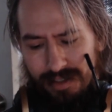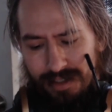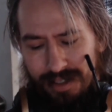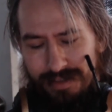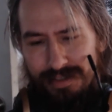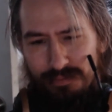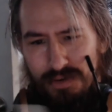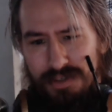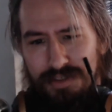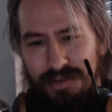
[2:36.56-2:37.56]
There's
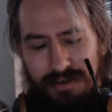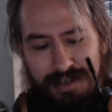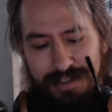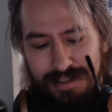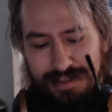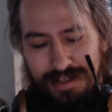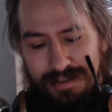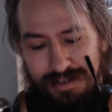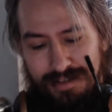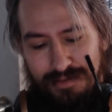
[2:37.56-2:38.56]
more stories
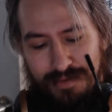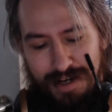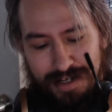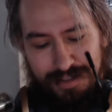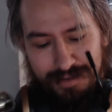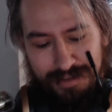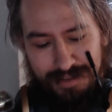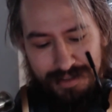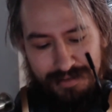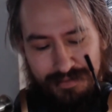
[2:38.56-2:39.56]
into what I chose
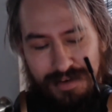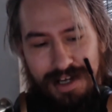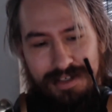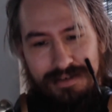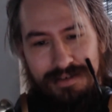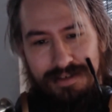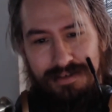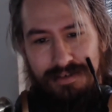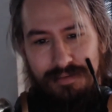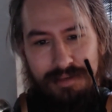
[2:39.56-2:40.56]
to do and why I chose to
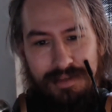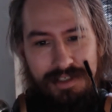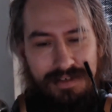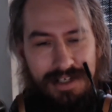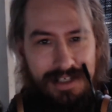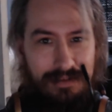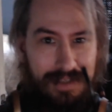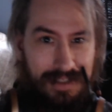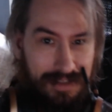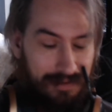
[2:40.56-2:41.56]
do it, but I'm going to try and keep
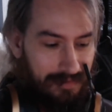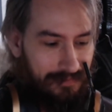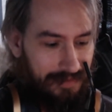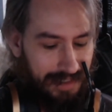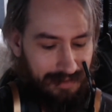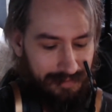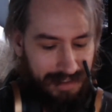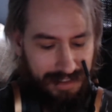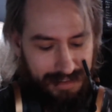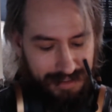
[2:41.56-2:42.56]
things simple for now
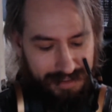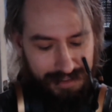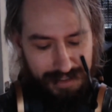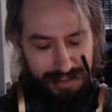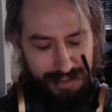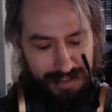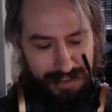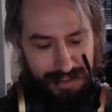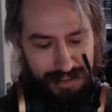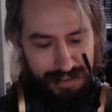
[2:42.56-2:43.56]
because
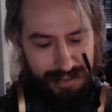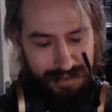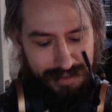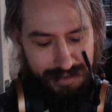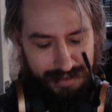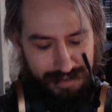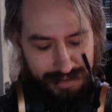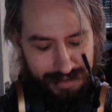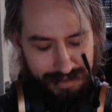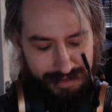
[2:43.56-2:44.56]
uh,
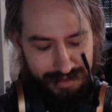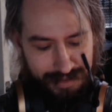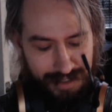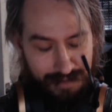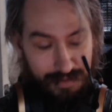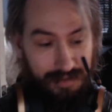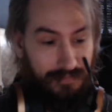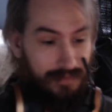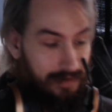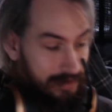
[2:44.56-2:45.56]
I wanted to
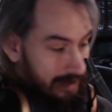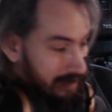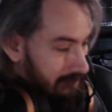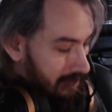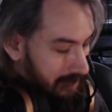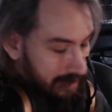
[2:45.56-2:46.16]
focus on the book.